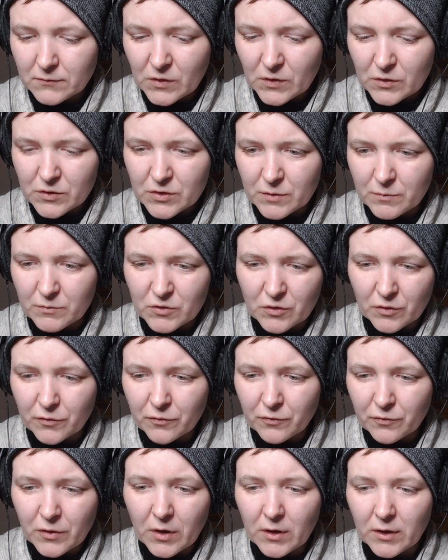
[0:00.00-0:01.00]
some sort
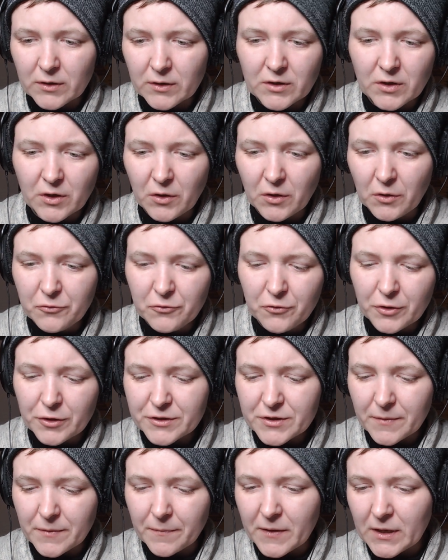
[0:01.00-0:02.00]
of colored glue or
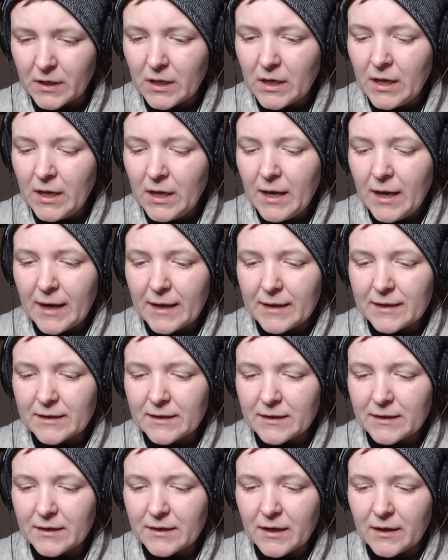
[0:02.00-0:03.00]
something, and
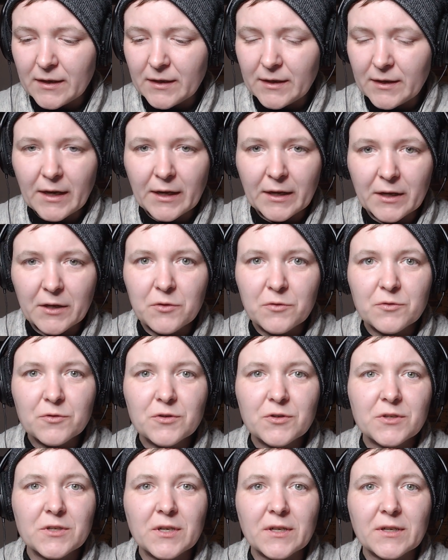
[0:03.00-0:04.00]
then I can
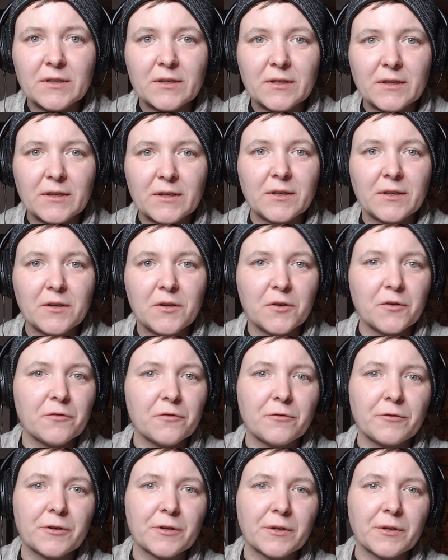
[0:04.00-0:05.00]
use it
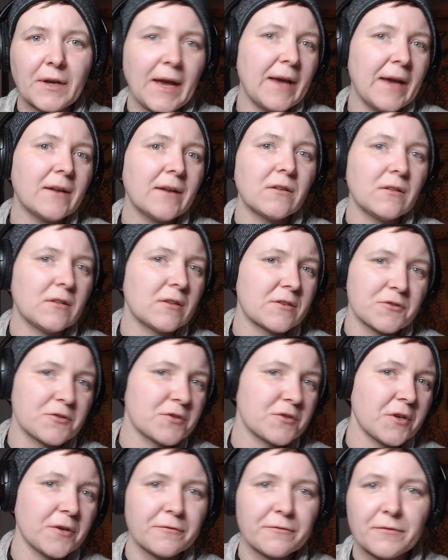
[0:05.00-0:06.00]
for candles or
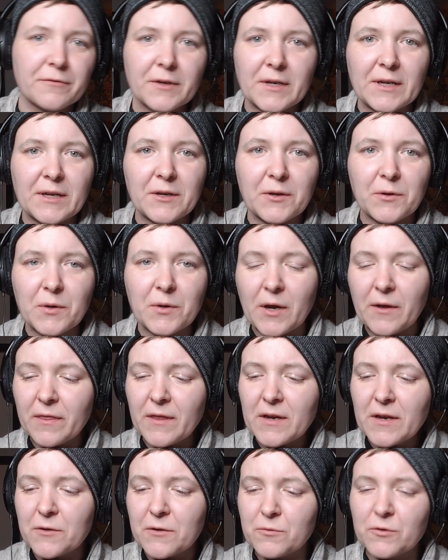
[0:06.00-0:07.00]
stuff. I
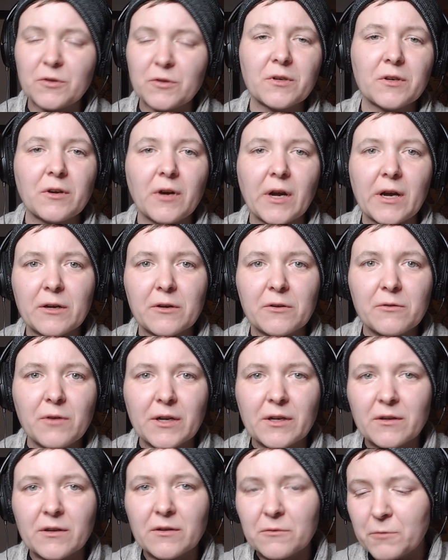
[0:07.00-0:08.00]
think it would look
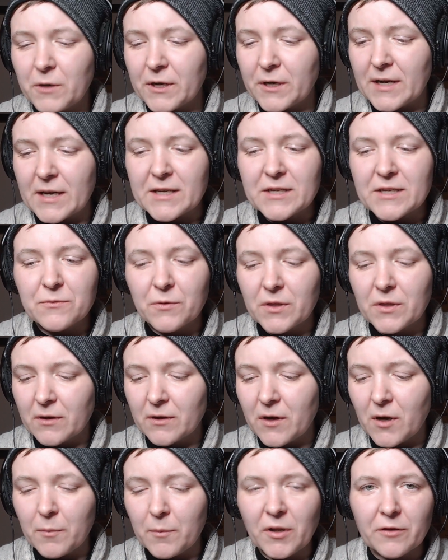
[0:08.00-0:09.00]
quite nice with a
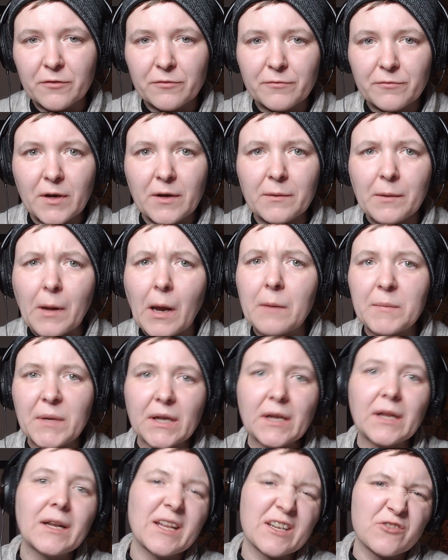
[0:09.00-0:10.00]
couple of
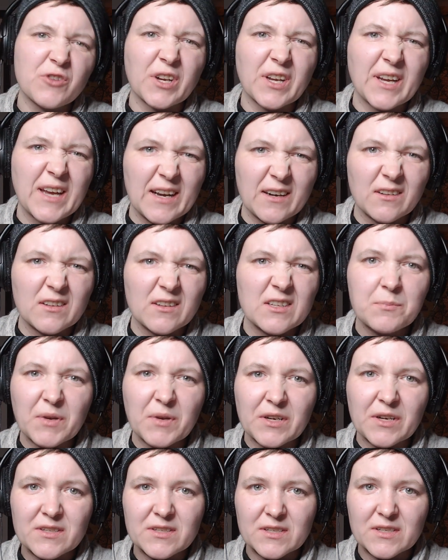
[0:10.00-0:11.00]
electric candles,
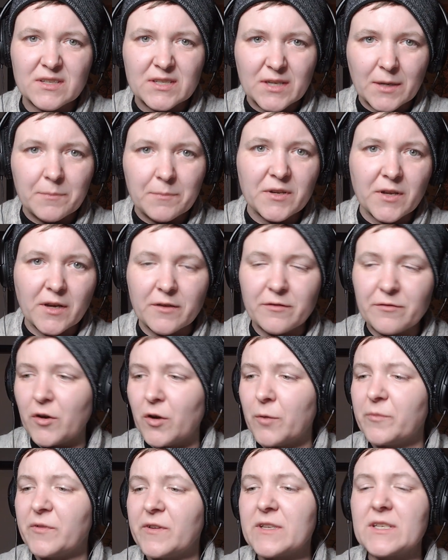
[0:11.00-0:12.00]
because this is MDF
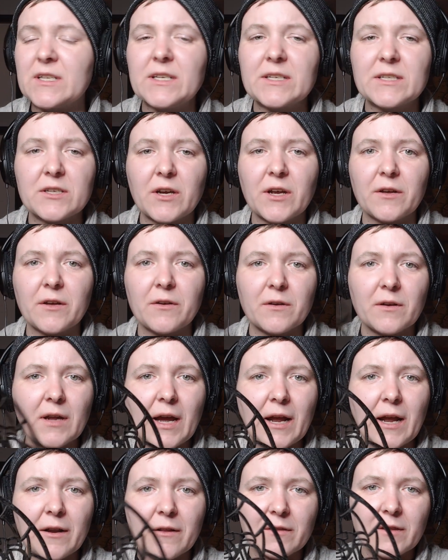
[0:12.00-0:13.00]
obviously, so
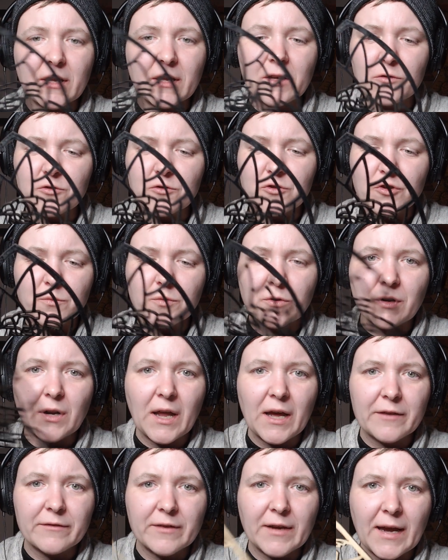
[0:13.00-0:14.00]
I don't think you should put
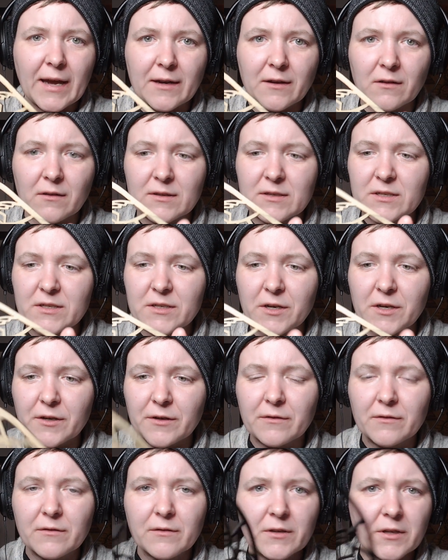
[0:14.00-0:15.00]
live candles
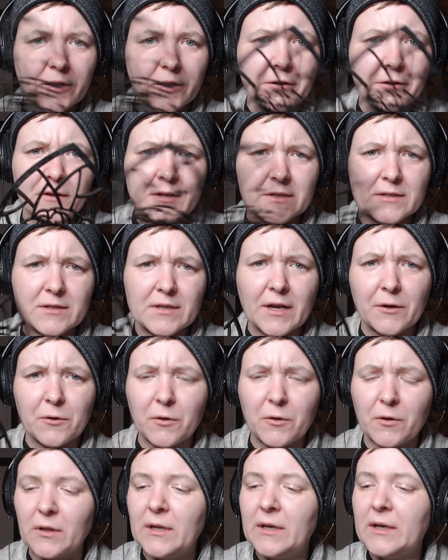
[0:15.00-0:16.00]
near this at
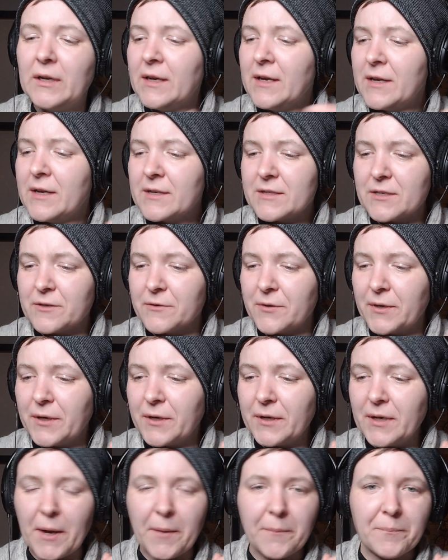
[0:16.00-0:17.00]
all. So
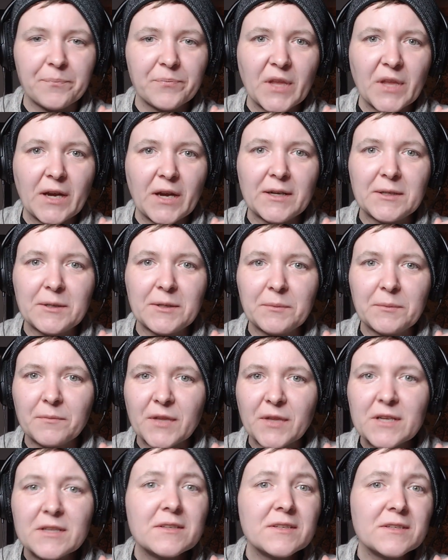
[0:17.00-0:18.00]

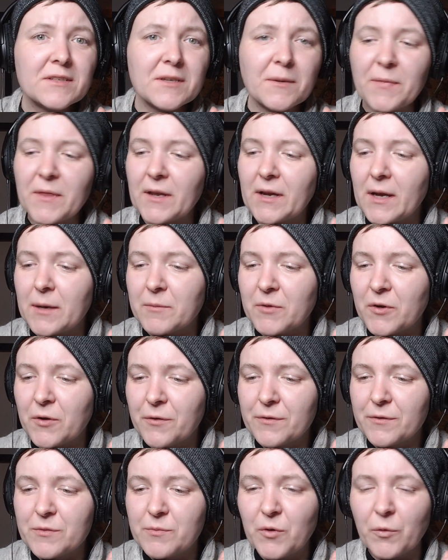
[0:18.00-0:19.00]
that's something I'm
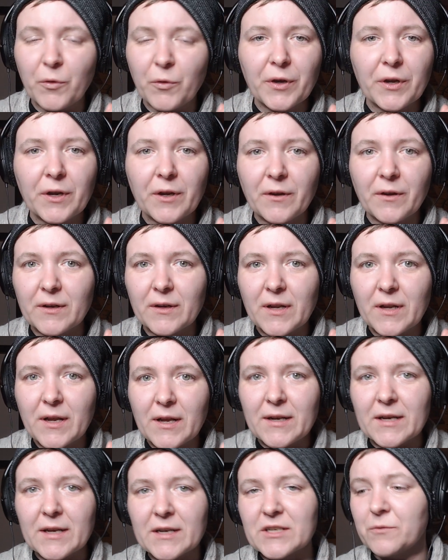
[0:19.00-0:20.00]
going to be working on
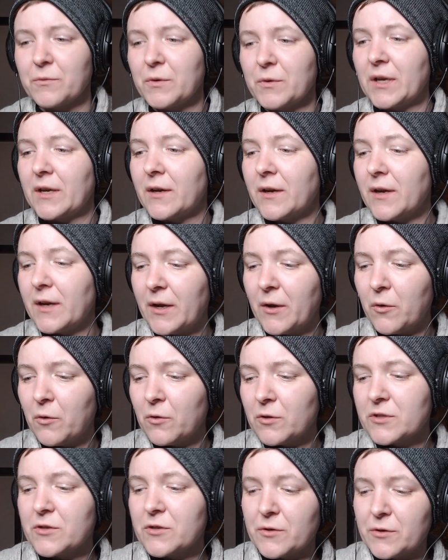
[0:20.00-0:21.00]
next week
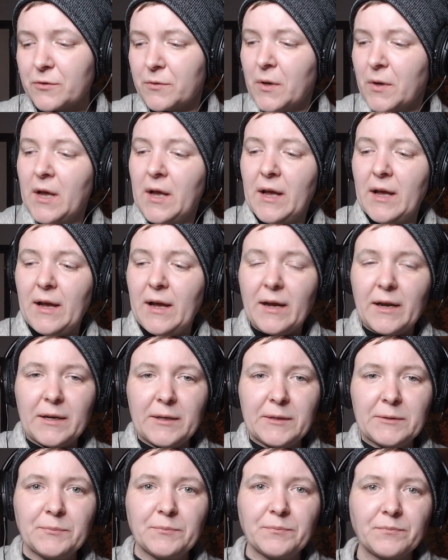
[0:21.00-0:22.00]
also.
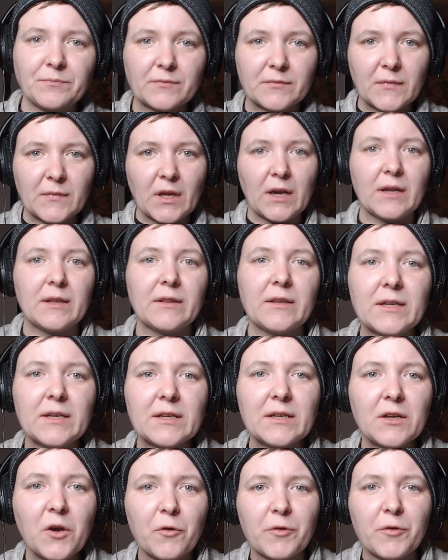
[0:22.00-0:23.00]

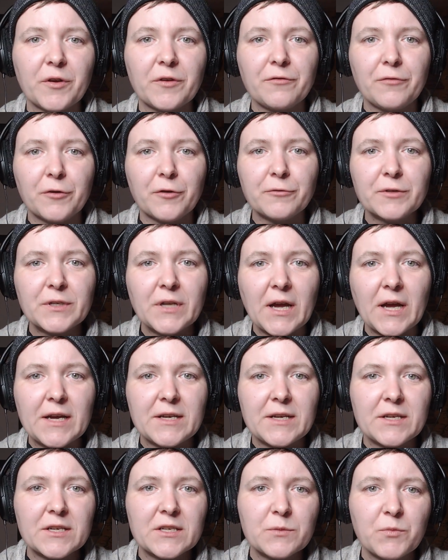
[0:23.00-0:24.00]
Then going forward,
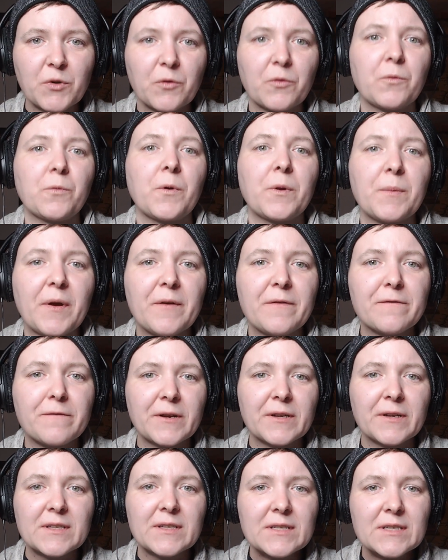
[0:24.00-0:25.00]
I spoke with one of my
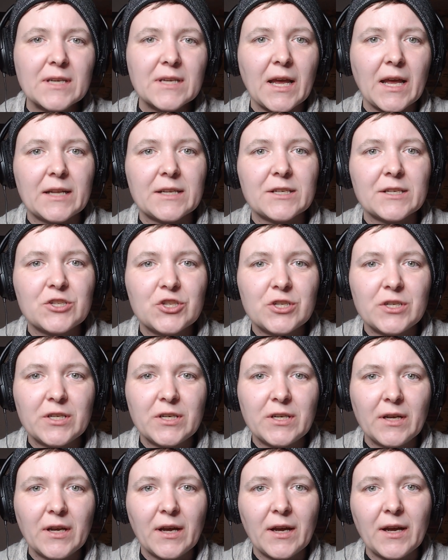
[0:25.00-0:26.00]
friends, and
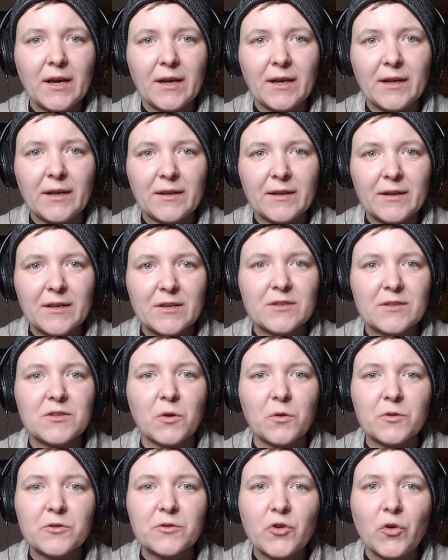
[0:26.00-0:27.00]
she is
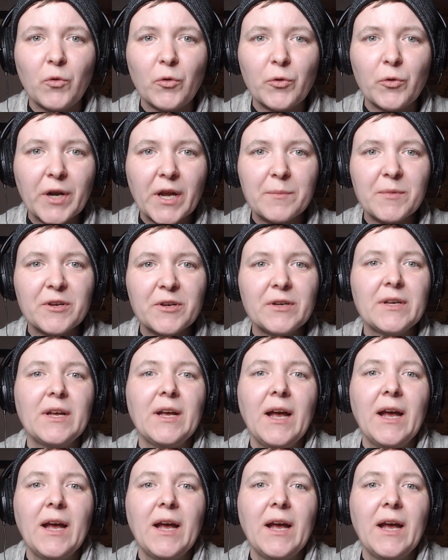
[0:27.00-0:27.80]
also a wargamer,